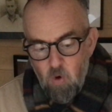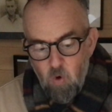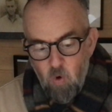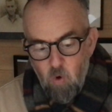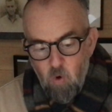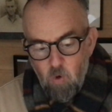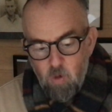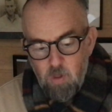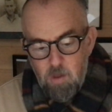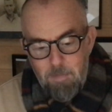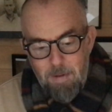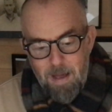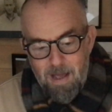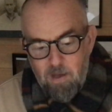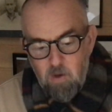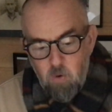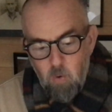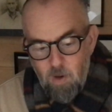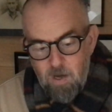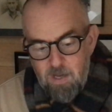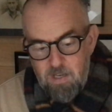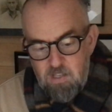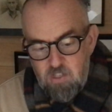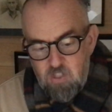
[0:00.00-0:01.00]
all the back
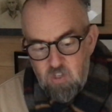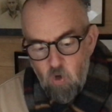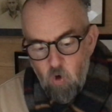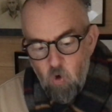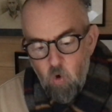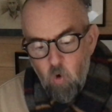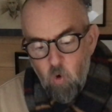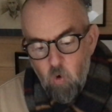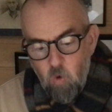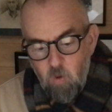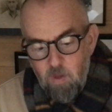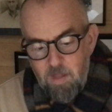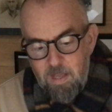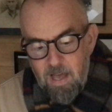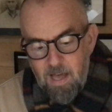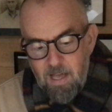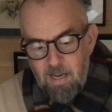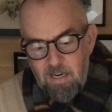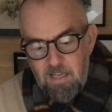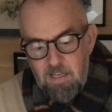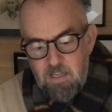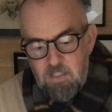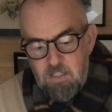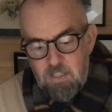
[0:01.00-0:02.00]
ways, all the
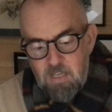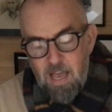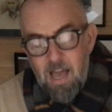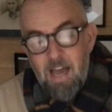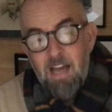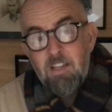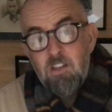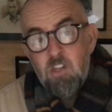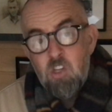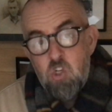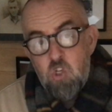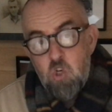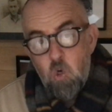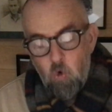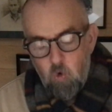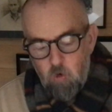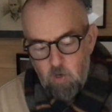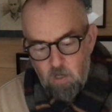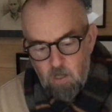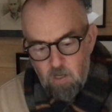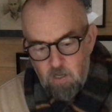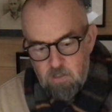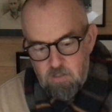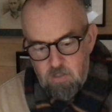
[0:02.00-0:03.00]
alleys and the
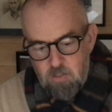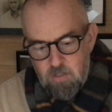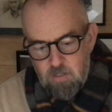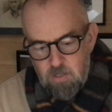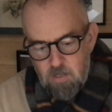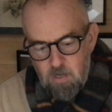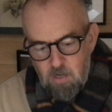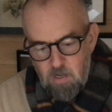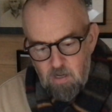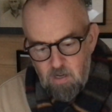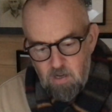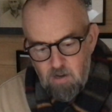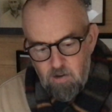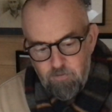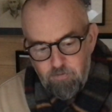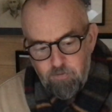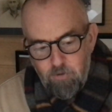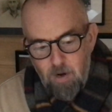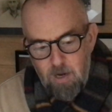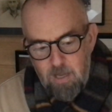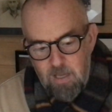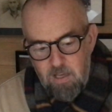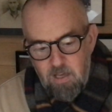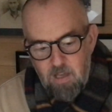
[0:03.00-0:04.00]
shortcuts.
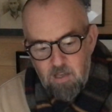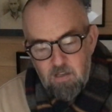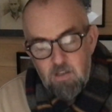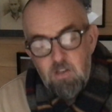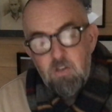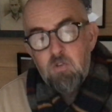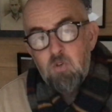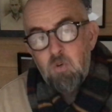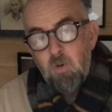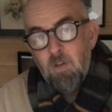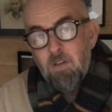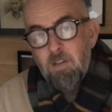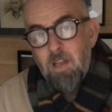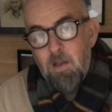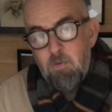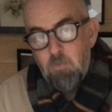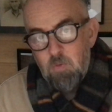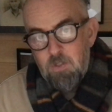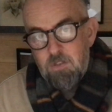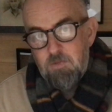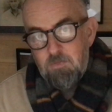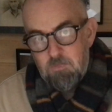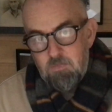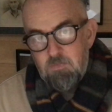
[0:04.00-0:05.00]
Freak, whose real name
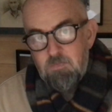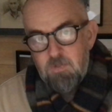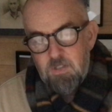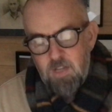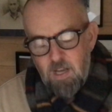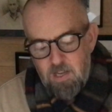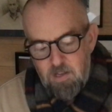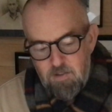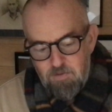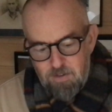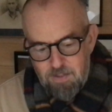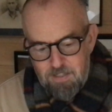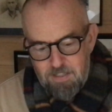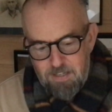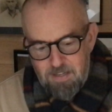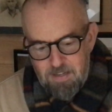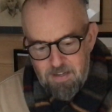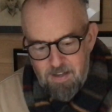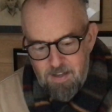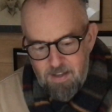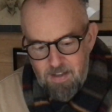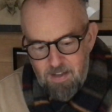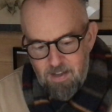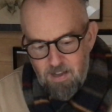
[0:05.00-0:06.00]
was David,
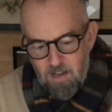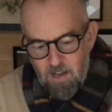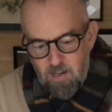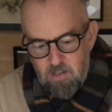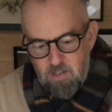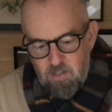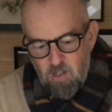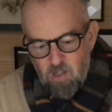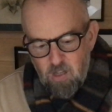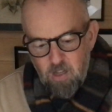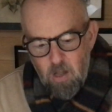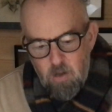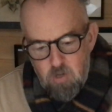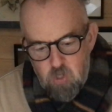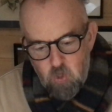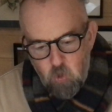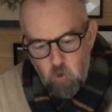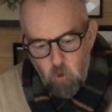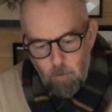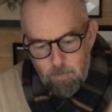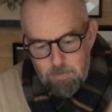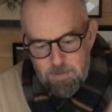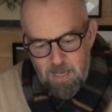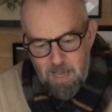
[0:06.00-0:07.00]
had close
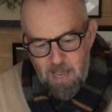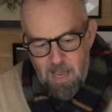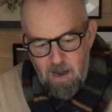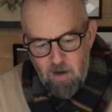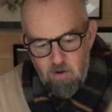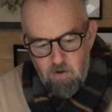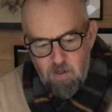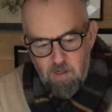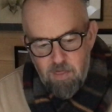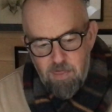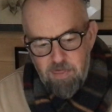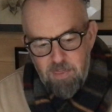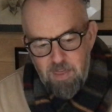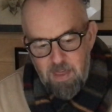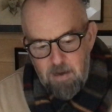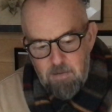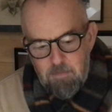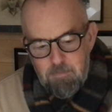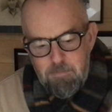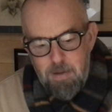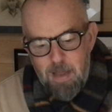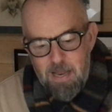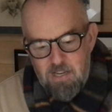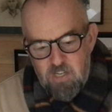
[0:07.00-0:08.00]
cropped hair and a thin
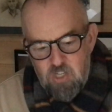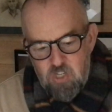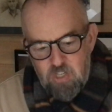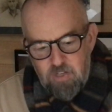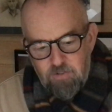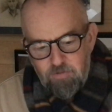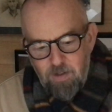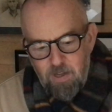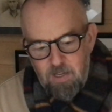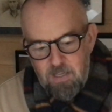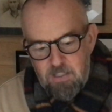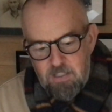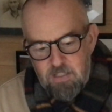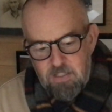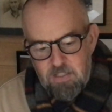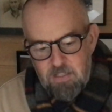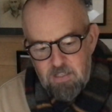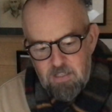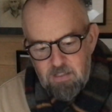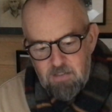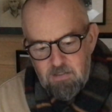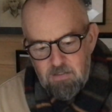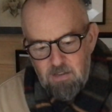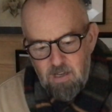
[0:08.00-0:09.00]
pinched face,
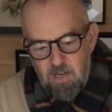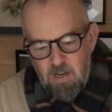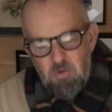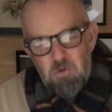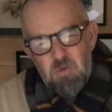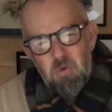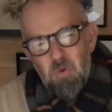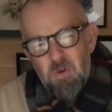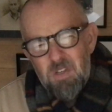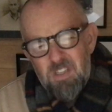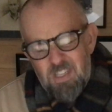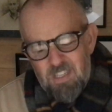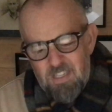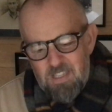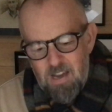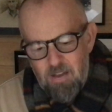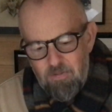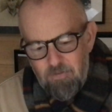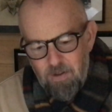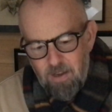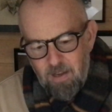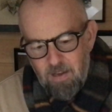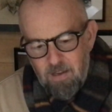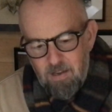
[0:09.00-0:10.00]
and he was always
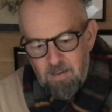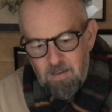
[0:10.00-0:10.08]
sniffing.